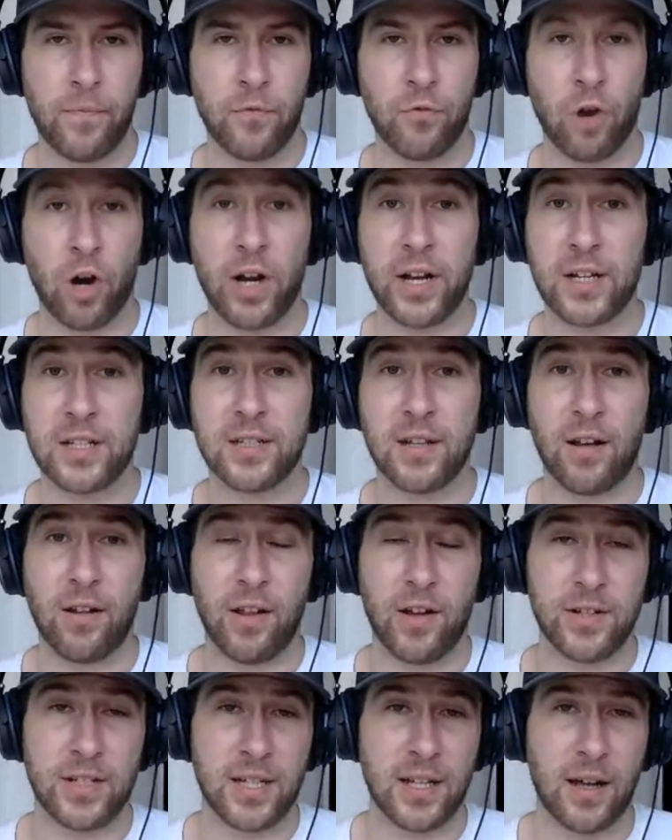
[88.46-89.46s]
riding
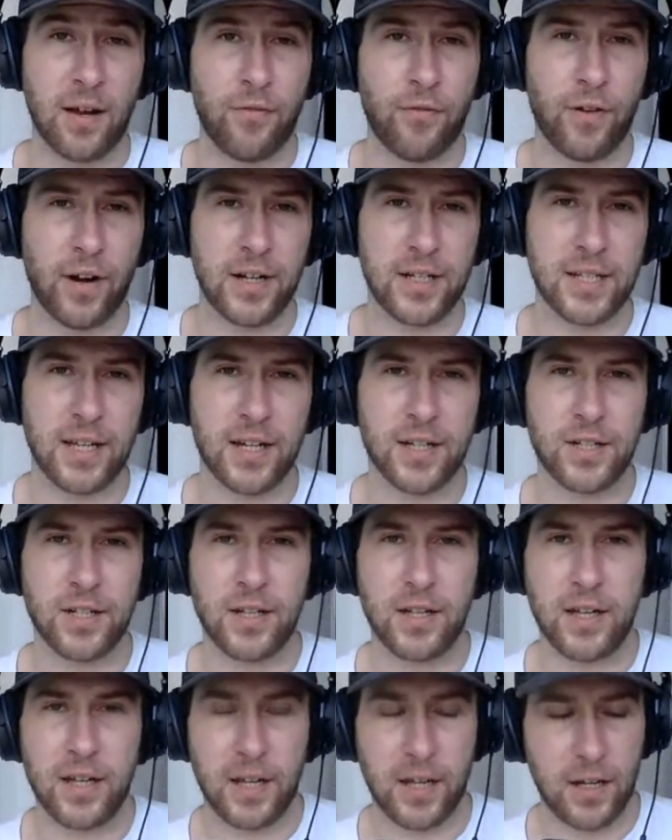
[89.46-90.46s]
solo today, Frank's
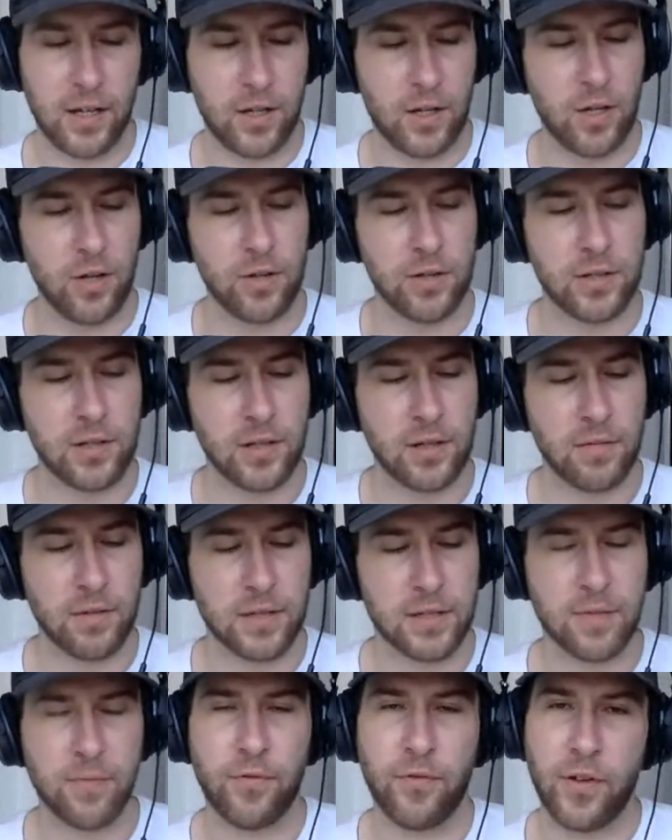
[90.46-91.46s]
actually in Houston
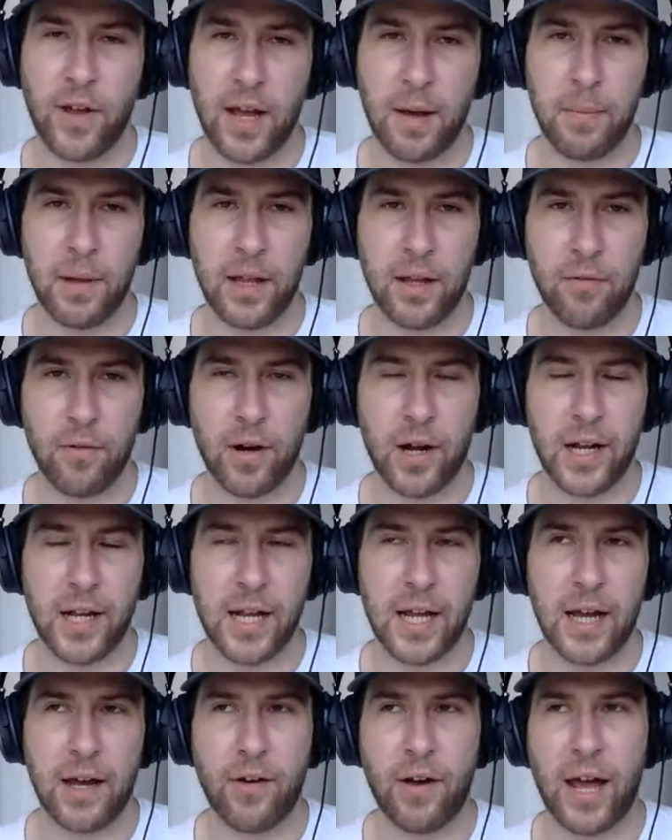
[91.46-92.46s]
with some family right
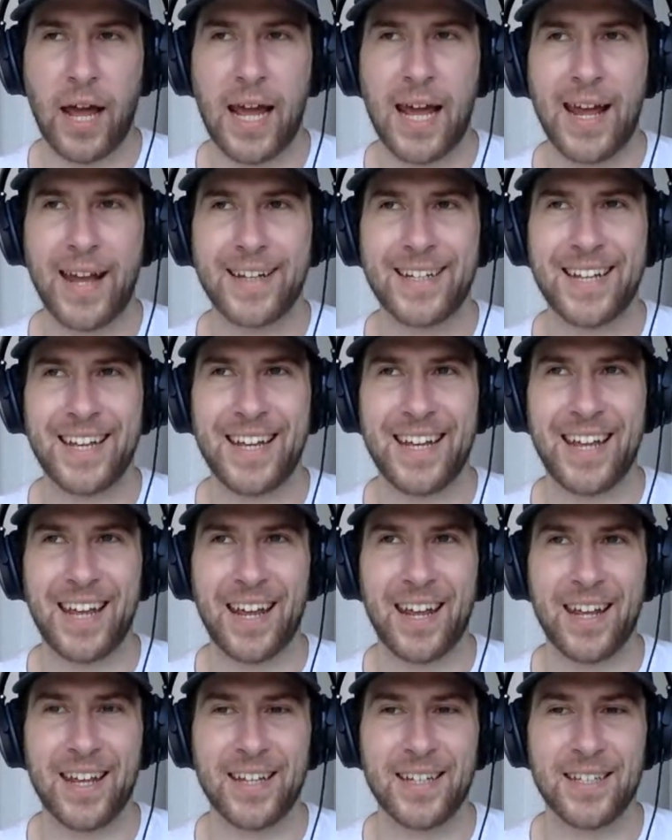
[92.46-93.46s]
now, and
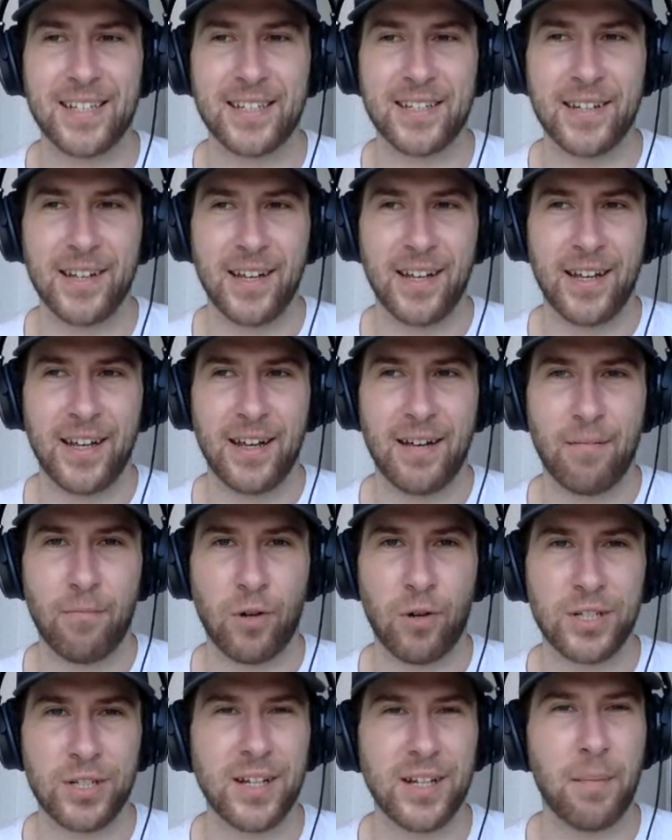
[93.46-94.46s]
he is
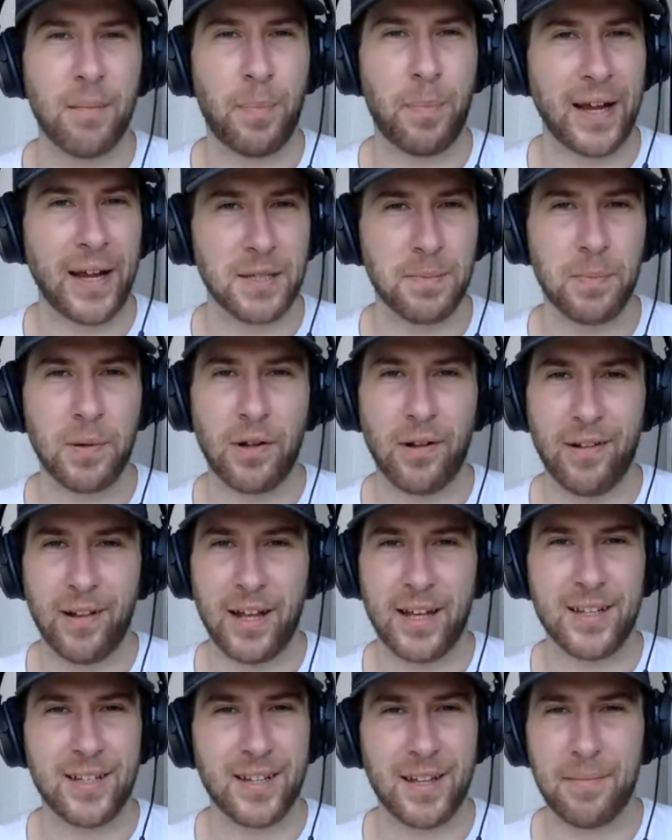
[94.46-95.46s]
watching the
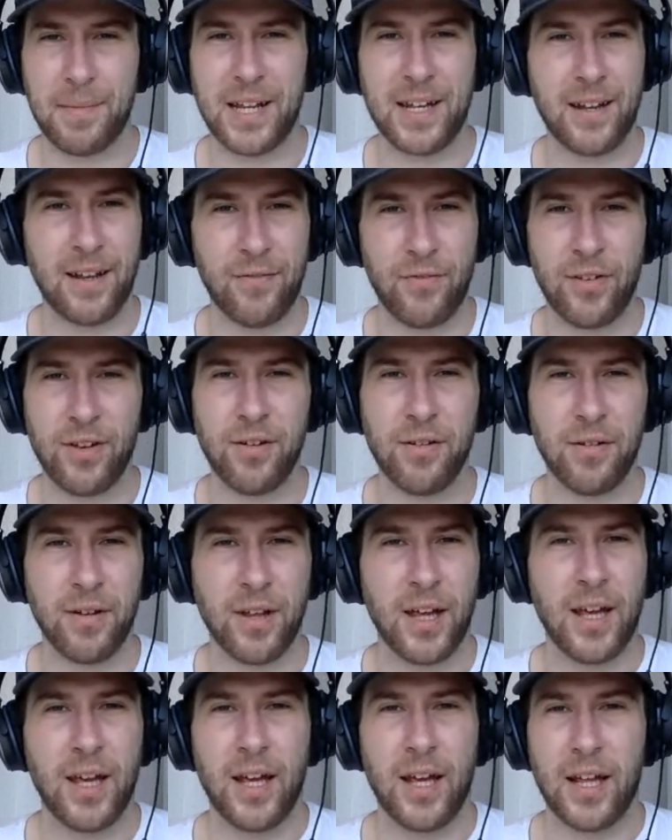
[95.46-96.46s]
baseball. I mean, if you
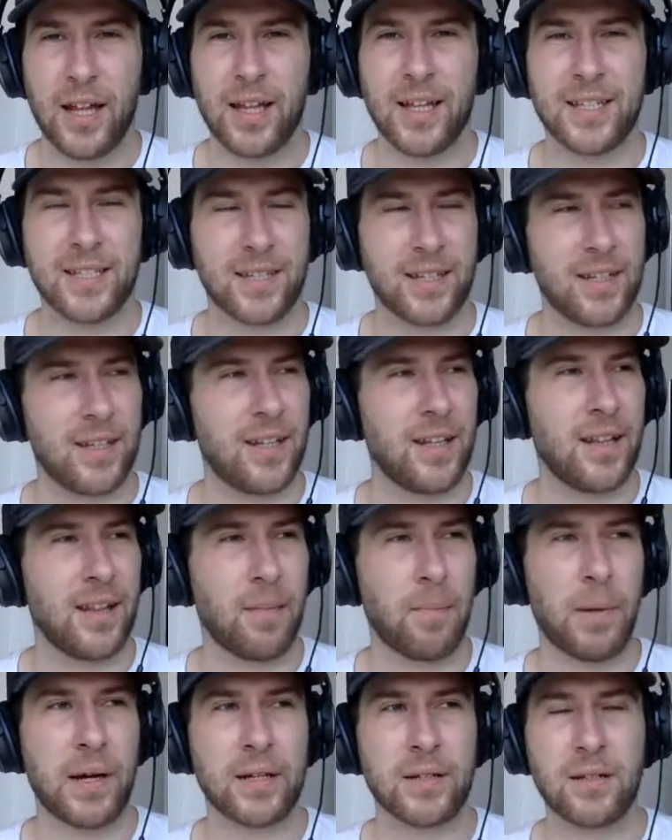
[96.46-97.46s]
listen,
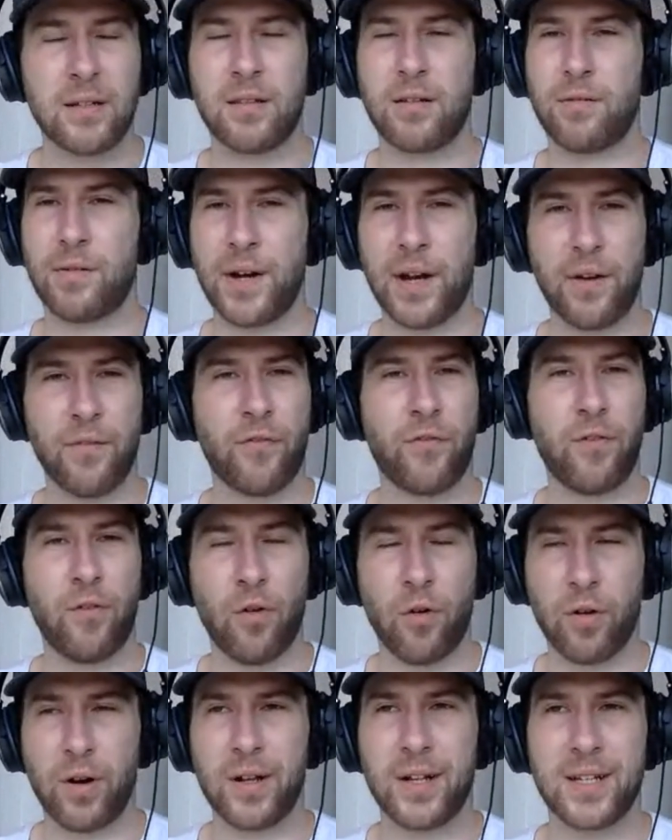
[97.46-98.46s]
the Bucks are three and
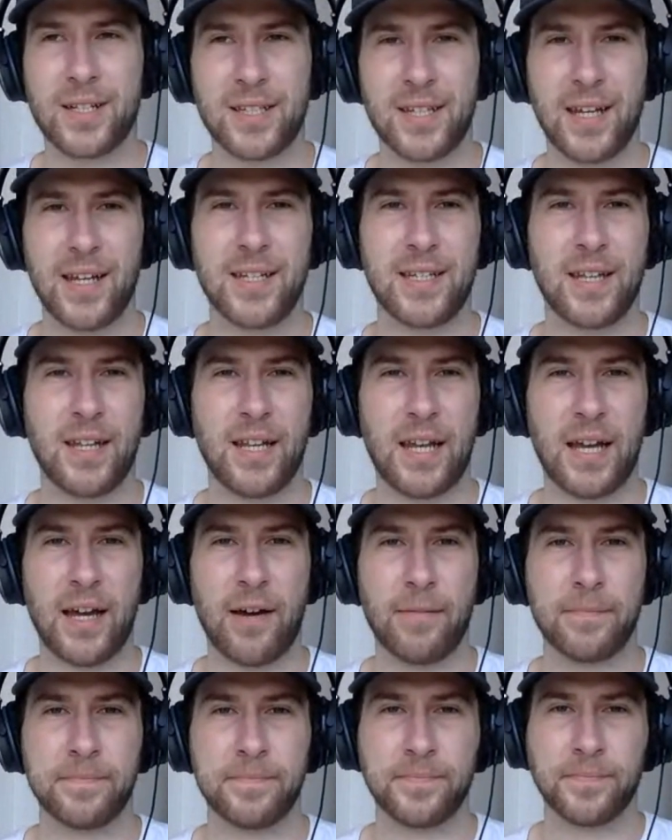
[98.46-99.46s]
four on the season
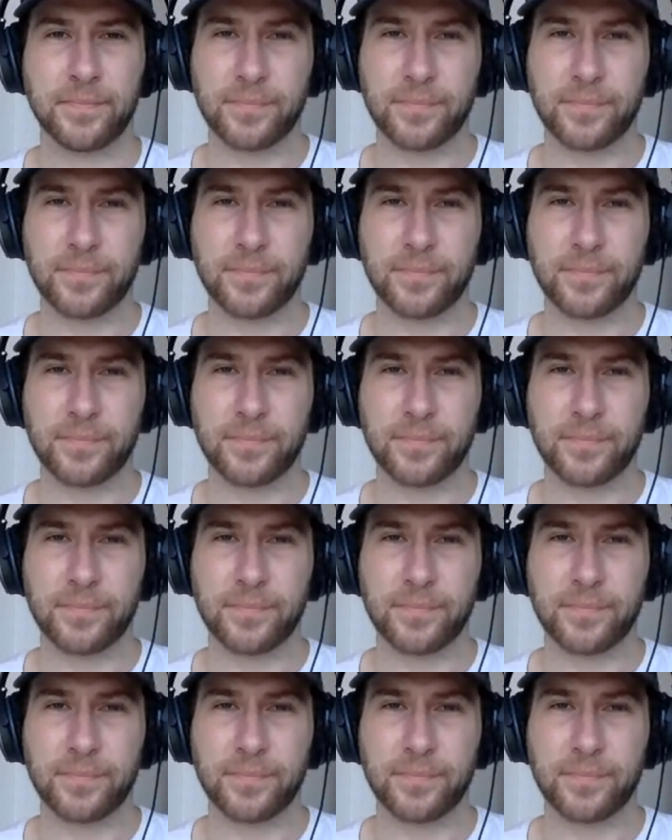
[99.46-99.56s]
now